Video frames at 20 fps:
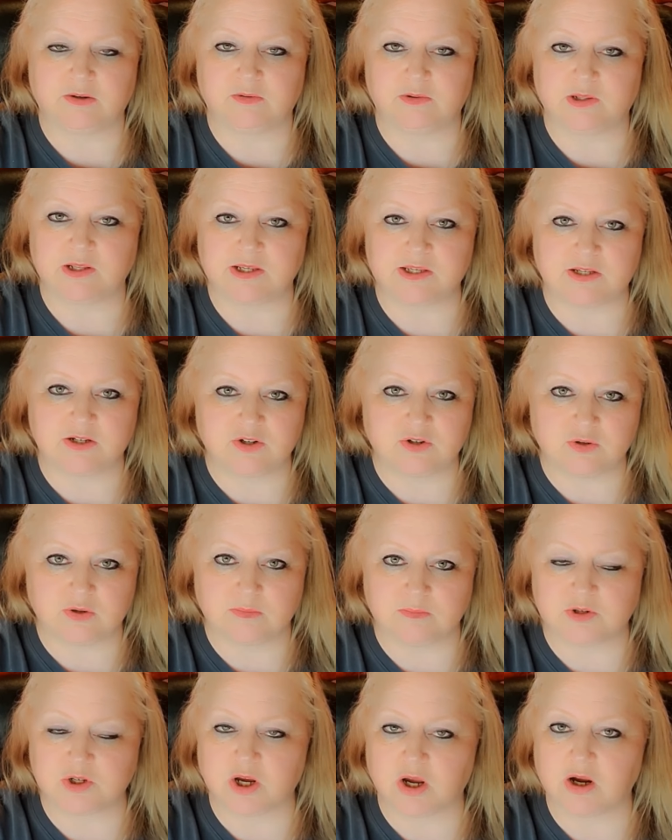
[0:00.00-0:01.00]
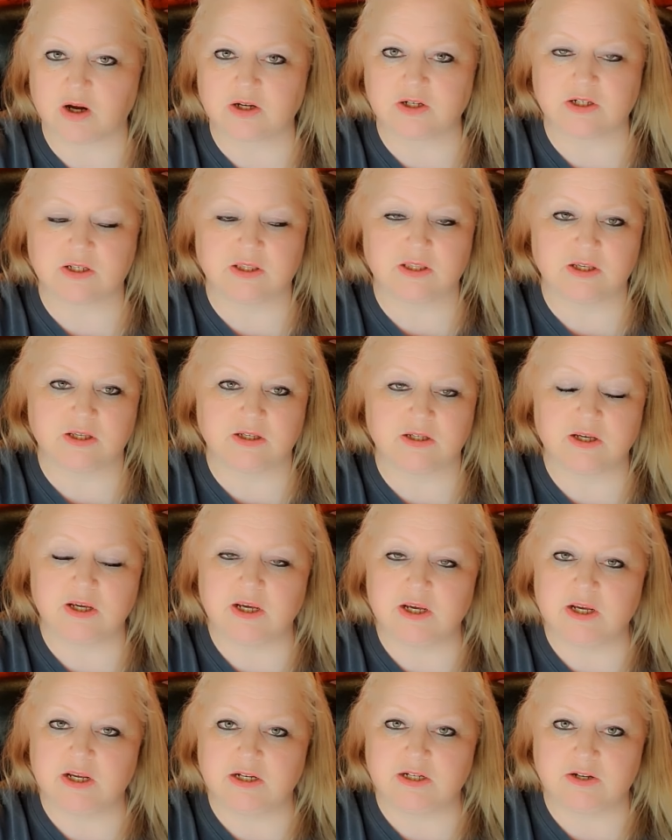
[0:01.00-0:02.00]
listened to him talk to the
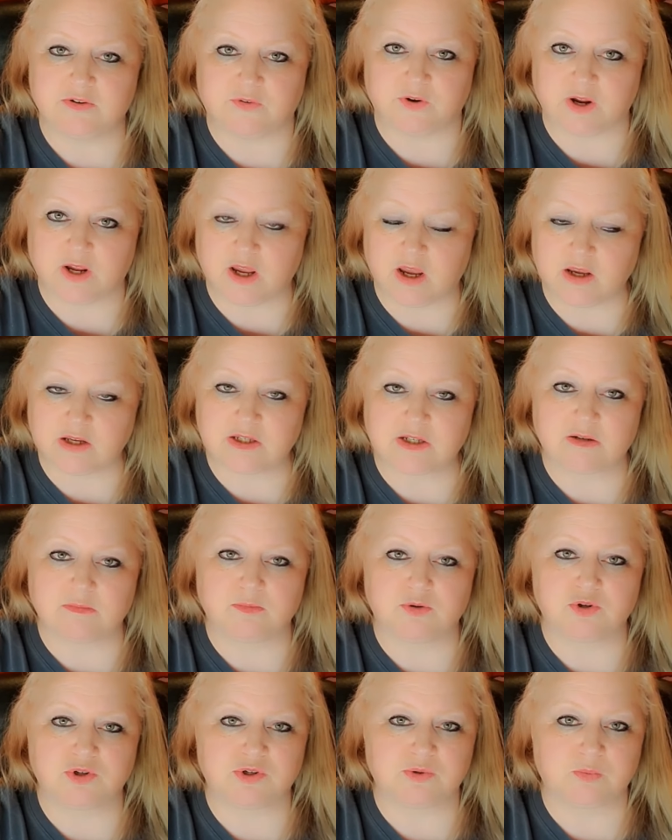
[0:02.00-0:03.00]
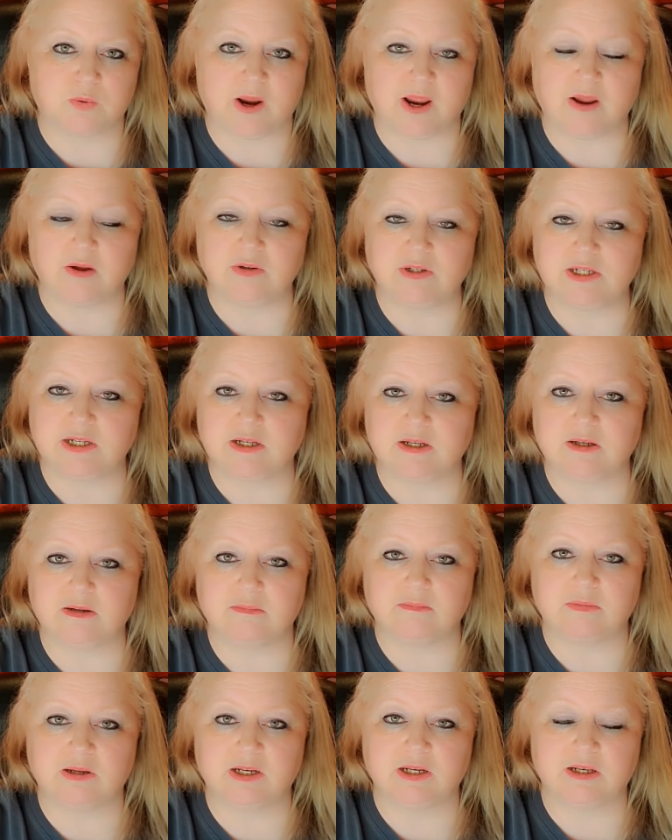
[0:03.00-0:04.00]
different customers around
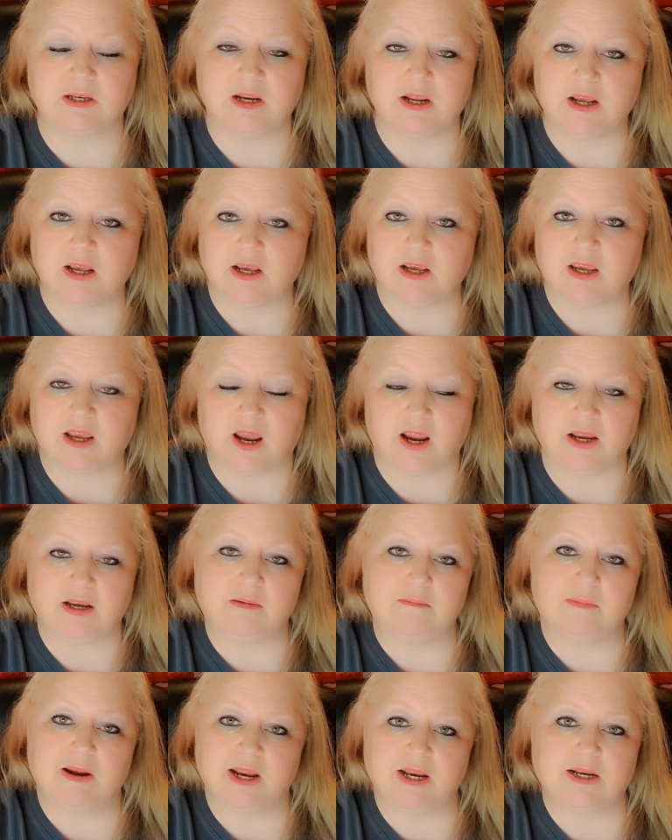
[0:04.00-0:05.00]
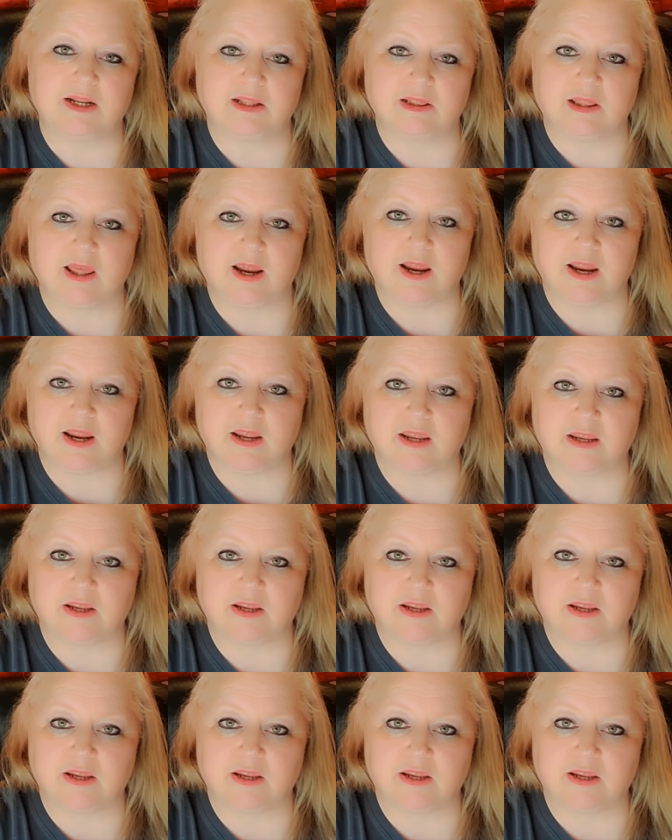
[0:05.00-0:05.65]
him, and kind of made it like,